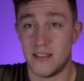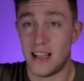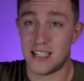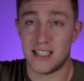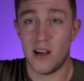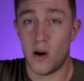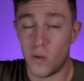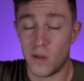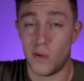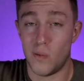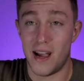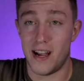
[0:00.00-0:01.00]
That's the
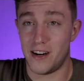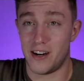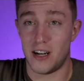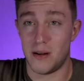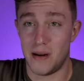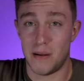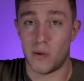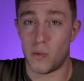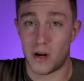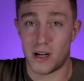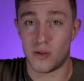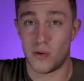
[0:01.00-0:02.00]
only way you're going to be able to
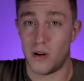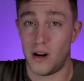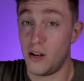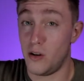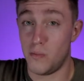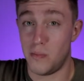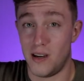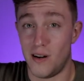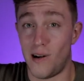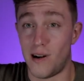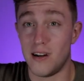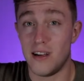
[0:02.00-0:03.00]
work toward a new
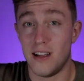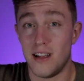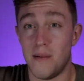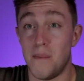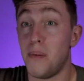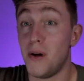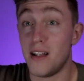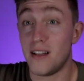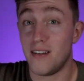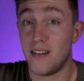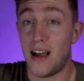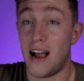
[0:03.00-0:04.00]
PR.
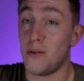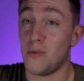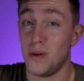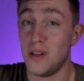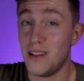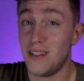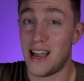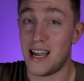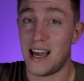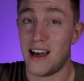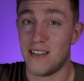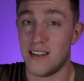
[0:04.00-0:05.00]
But I really like
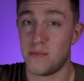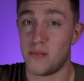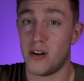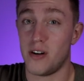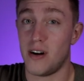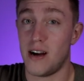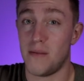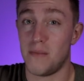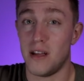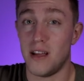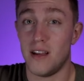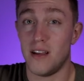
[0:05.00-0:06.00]
how this
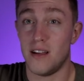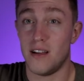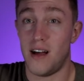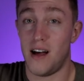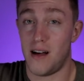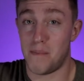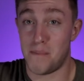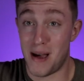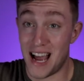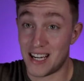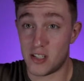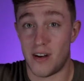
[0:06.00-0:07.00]
program
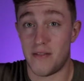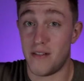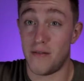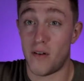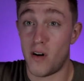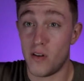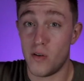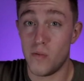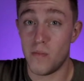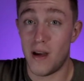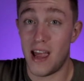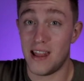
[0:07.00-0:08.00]
backs off the
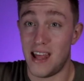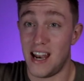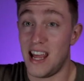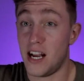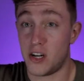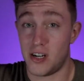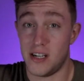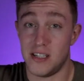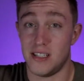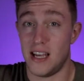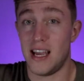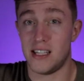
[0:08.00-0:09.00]
volume and then
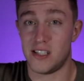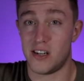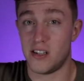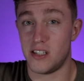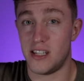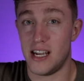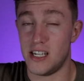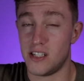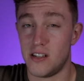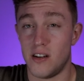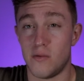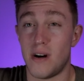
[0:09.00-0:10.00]
increases it in certain stages,
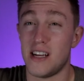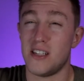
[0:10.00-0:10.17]
right?